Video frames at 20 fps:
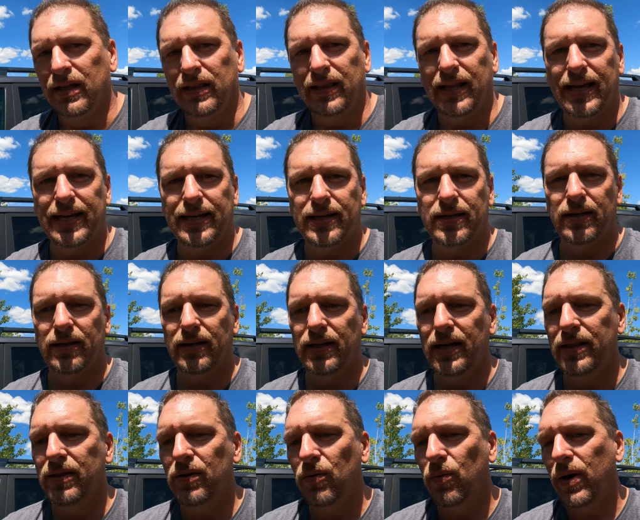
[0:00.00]

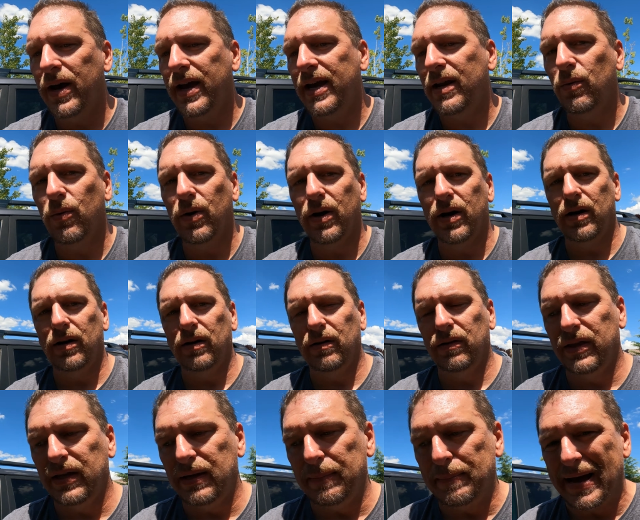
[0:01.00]
like in the way where
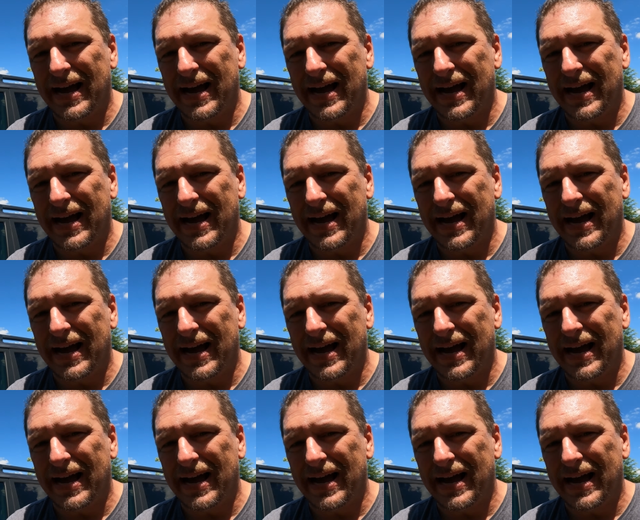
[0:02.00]
the